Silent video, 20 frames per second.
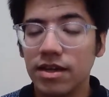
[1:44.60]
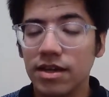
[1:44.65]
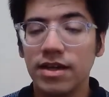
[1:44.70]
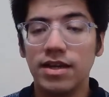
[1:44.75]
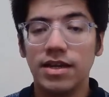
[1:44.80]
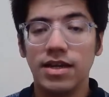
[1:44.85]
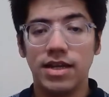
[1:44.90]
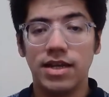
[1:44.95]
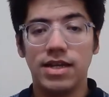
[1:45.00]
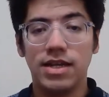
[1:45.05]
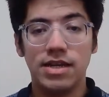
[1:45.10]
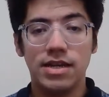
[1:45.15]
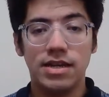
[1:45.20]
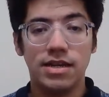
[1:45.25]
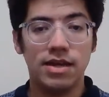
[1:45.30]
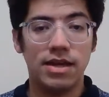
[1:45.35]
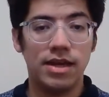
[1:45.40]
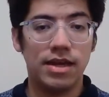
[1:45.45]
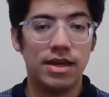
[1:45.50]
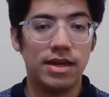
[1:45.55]
in
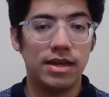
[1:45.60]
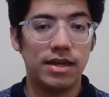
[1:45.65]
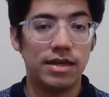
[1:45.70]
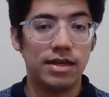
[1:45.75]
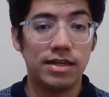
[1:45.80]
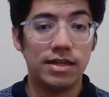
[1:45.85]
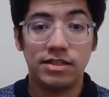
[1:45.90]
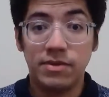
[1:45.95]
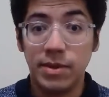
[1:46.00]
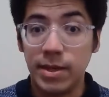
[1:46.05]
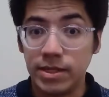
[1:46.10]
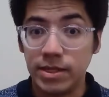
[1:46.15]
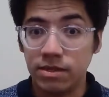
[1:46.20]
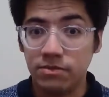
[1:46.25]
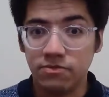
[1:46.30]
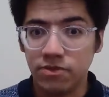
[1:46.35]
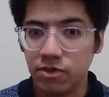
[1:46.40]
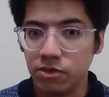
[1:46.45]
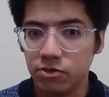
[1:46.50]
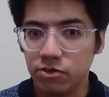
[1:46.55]
a debate in
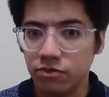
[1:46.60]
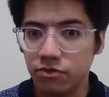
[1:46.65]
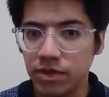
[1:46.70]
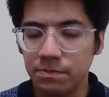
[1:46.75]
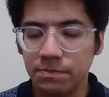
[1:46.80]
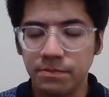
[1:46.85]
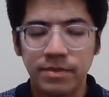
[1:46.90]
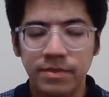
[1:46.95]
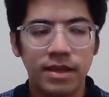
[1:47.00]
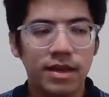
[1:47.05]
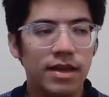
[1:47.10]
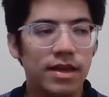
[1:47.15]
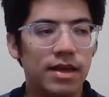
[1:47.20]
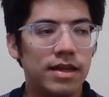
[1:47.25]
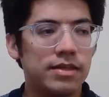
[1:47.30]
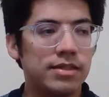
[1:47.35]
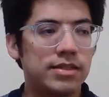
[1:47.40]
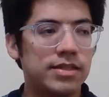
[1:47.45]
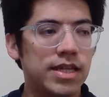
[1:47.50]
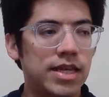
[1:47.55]
philosophy.
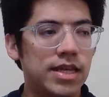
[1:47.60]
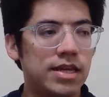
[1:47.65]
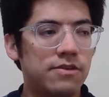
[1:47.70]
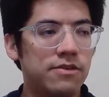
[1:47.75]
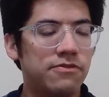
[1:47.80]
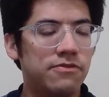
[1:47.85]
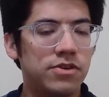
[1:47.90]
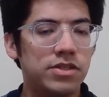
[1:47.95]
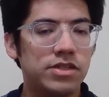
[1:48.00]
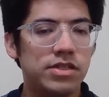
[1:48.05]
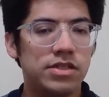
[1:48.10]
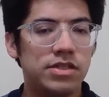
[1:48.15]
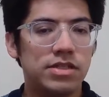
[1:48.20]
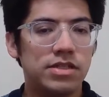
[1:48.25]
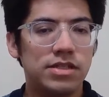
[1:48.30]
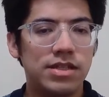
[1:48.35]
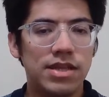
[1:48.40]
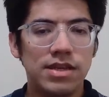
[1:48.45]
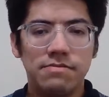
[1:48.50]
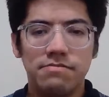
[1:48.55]
Take, for
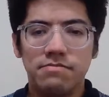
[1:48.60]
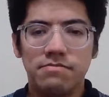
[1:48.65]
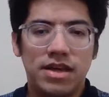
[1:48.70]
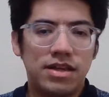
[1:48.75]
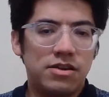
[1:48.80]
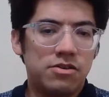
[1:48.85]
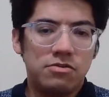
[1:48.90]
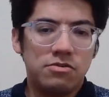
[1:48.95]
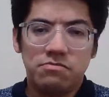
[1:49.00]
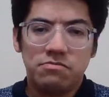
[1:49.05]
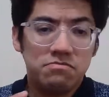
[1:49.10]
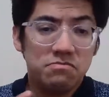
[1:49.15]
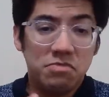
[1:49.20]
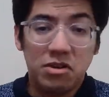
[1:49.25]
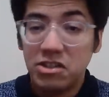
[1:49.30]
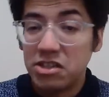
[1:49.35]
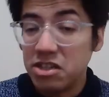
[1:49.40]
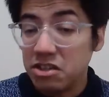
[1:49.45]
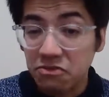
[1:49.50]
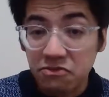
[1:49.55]
instance, I don't know,
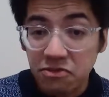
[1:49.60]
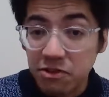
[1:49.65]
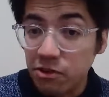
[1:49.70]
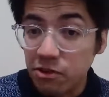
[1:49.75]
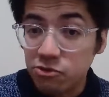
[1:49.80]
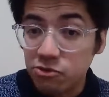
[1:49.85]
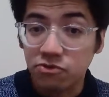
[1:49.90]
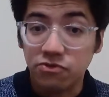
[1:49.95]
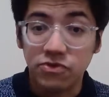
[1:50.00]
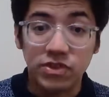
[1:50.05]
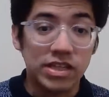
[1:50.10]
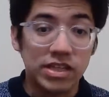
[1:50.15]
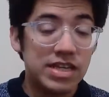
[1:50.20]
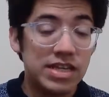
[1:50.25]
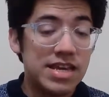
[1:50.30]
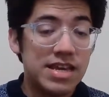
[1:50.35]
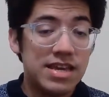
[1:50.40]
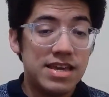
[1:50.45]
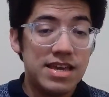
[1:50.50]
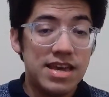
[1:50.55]
political philosophy,
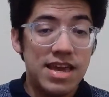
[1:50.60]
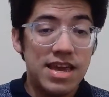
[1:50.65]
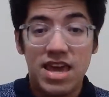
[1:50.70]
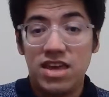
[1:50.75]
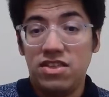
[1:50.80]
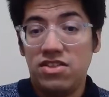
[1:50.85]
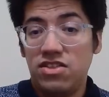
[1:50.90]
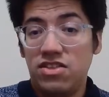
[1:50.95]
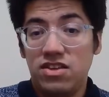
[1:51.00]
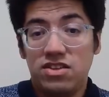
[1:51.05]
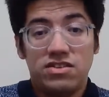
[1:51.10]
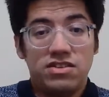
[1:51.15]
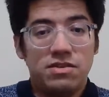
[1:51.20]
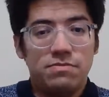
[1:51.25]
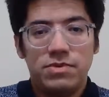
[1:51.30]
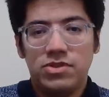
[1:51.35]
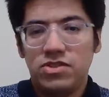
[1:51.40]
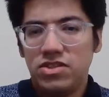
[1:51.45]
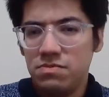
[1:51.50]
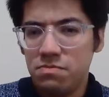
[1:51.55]
ethics,
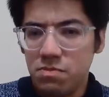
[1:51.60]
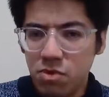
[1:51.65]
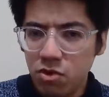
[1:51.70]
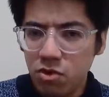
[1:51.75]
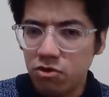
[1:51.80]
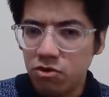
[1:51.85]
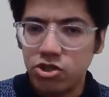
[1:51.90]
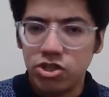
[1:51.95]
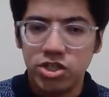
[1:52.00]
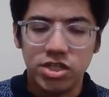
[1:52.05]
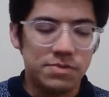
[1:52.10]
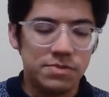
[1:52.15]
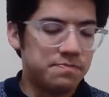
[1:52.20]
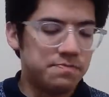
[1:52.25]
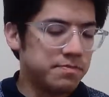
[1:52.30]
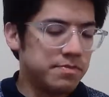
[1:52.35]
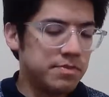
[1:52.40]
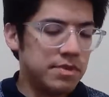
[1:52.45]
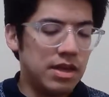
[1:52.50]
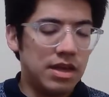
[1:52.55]
epistemology,
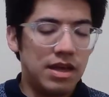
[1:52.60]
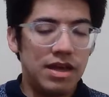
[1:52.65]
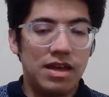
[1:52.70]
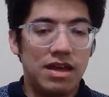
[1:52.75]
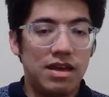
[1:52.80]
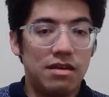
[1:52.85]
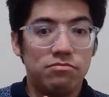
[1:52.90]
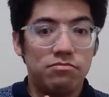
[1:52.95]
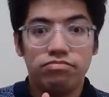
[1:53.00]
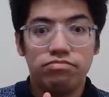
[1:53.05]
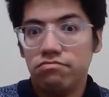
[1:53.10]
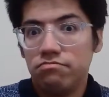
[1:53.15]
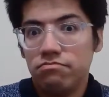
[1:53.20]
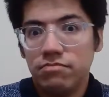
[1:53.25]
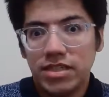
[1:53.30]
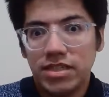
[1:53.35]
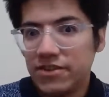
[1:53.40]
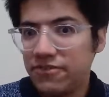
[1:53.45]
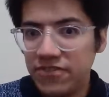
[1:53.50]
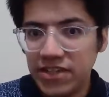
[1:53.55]

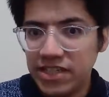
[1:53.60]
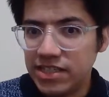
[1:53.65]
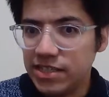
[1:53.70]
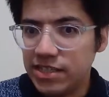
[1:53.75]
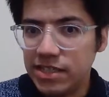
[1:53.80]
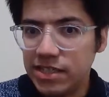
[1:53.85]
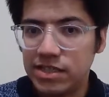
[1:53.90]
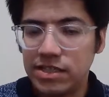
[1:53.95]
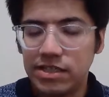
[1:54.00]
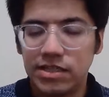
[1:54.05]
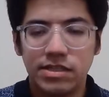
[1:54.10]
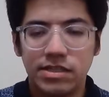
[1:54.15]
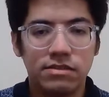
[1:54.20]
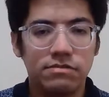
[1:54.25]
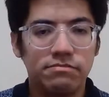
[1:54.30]
metaphysics,